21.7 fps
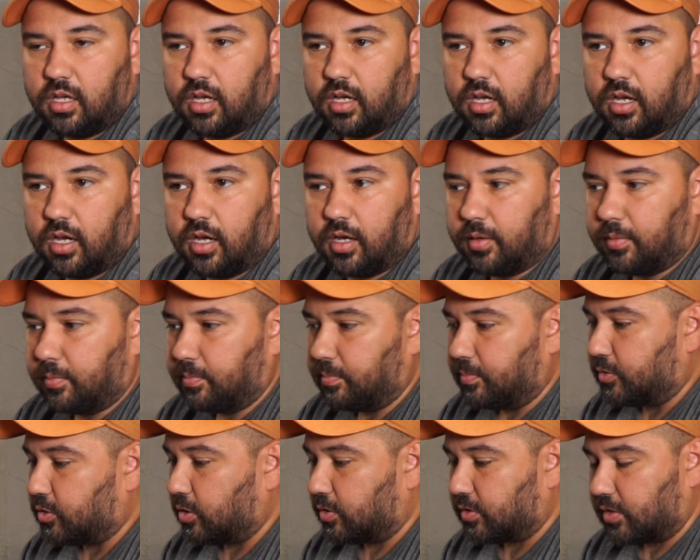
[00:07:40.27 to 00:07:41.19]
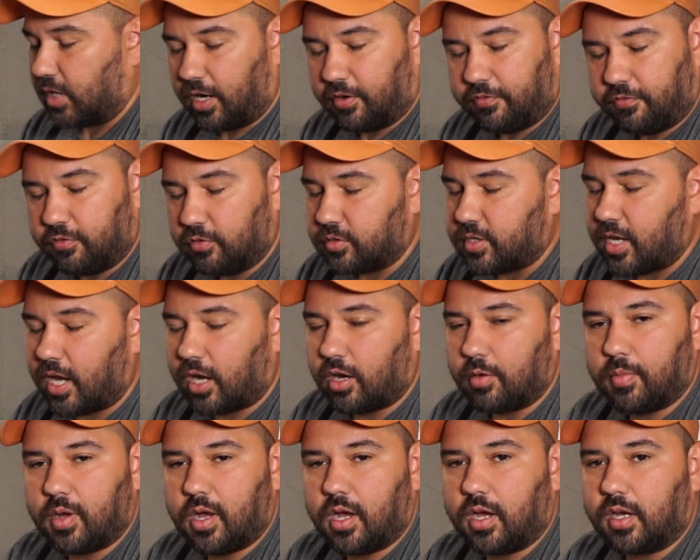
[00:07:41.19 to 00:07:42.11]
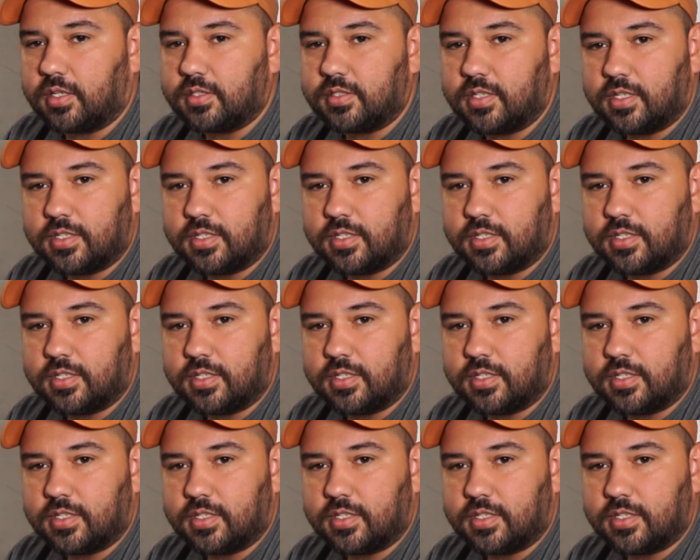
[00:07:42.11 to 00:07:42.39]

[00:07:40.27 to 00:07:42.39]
So it's not a full tackle box,